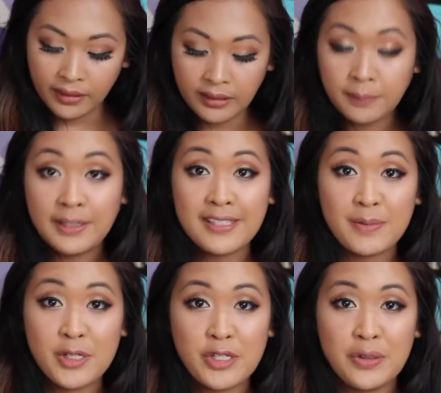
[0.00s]
Next I'm
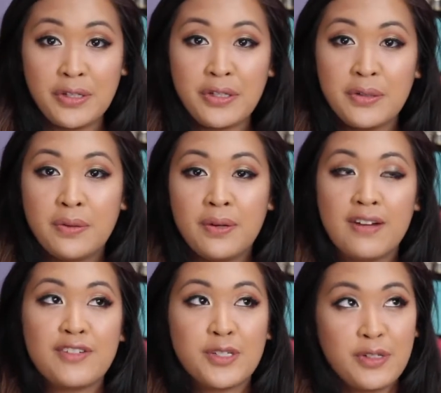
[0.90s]
going to show you,
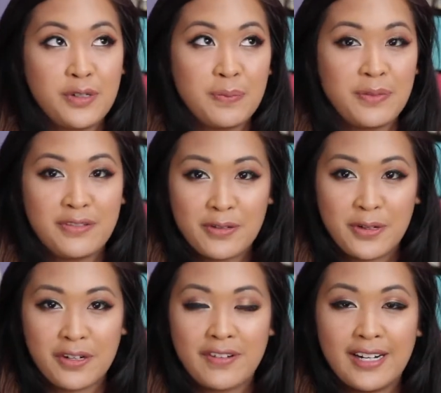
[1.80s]
I've shown you
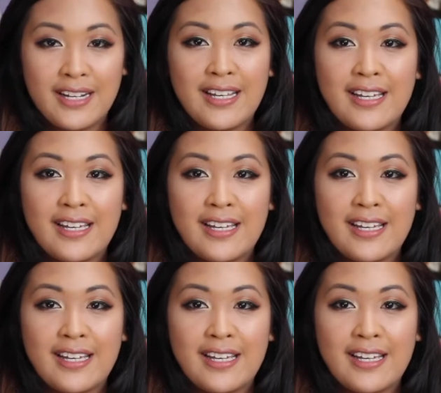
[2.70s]
before already,